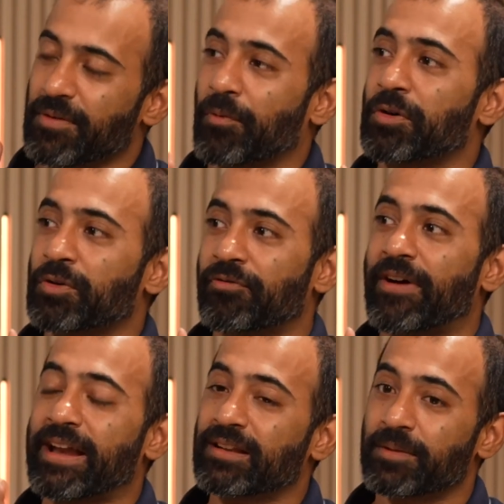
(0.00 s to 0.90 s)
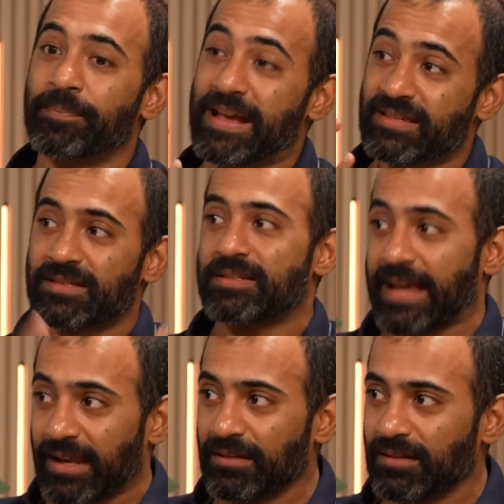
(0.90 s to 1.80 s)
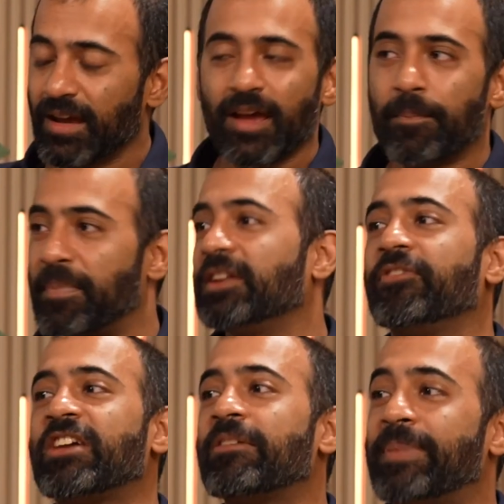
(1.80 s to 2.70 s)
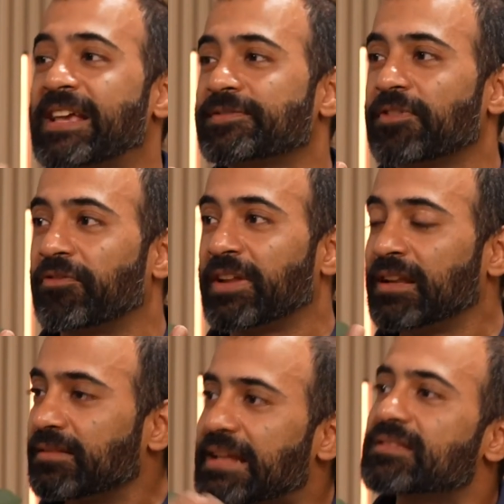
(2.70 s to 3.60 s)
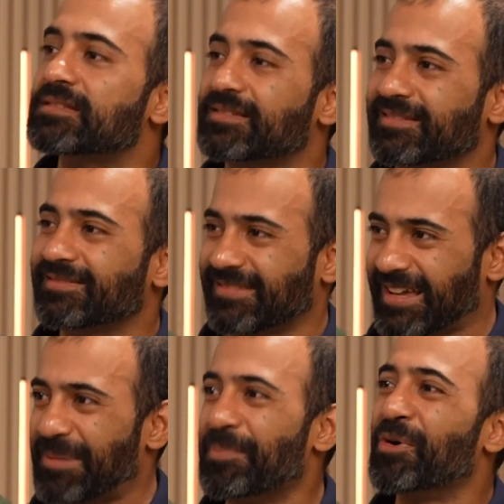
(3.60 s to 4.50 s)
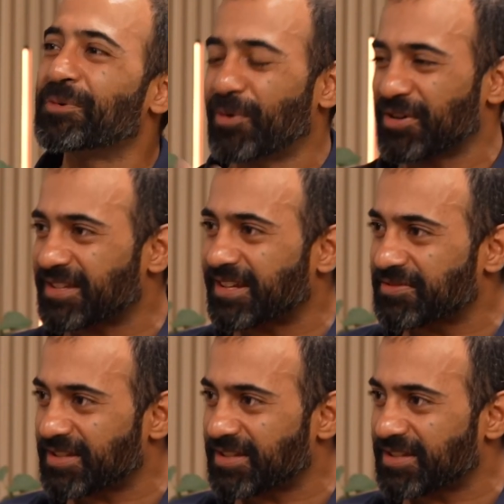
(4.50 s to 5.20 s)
we want to find the best 10, but if we have best 15, that's a more positive